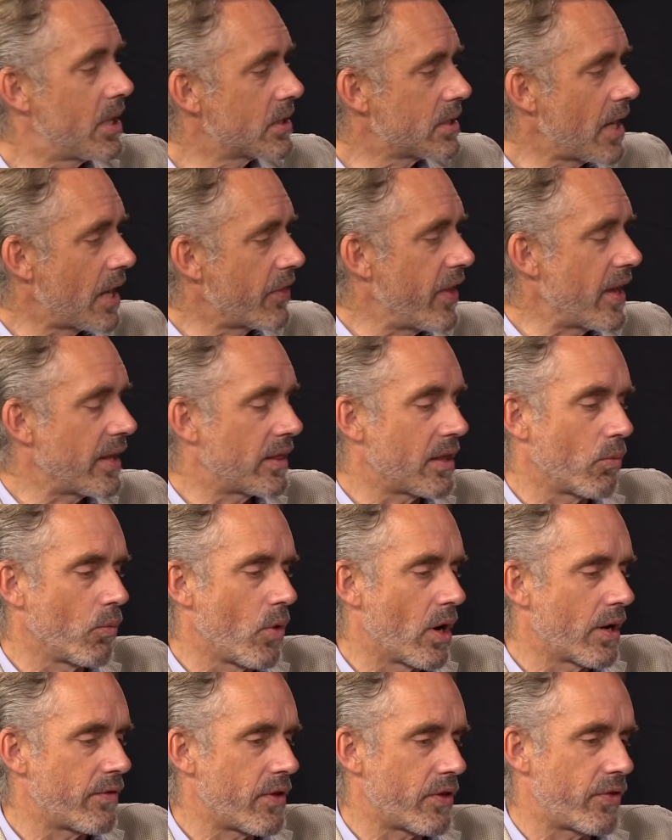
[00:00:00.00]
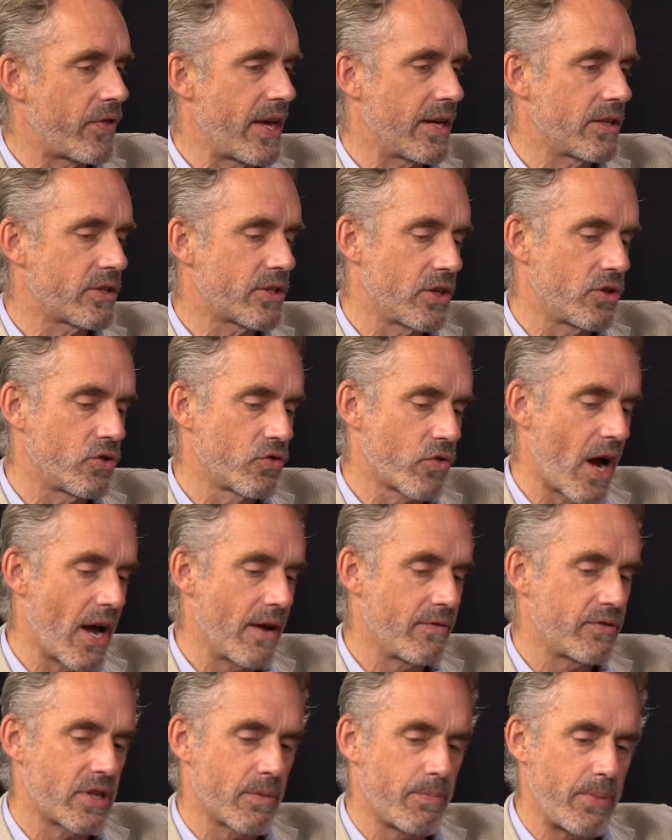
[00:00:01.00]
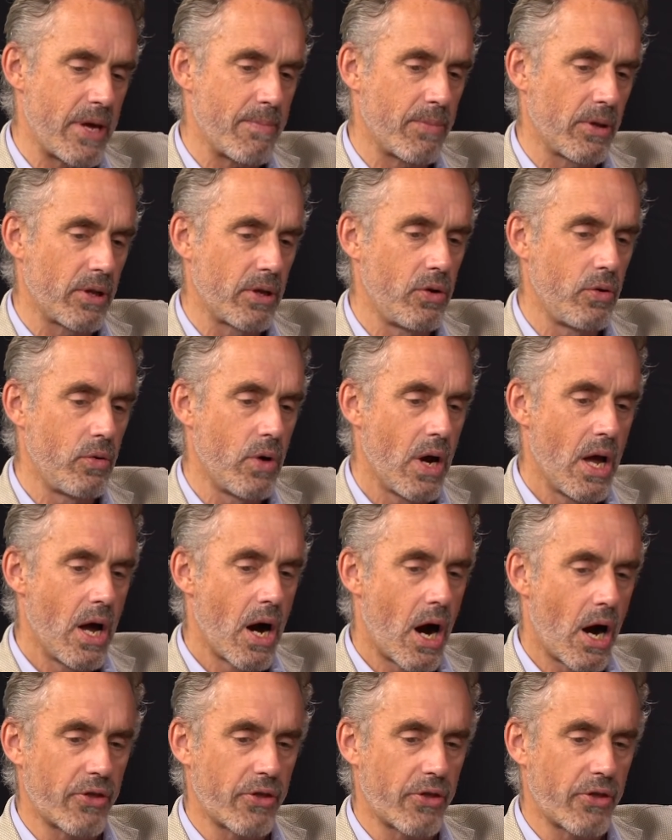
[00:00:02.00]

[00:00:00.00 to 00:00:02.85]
because I think that one of the things that drives the people who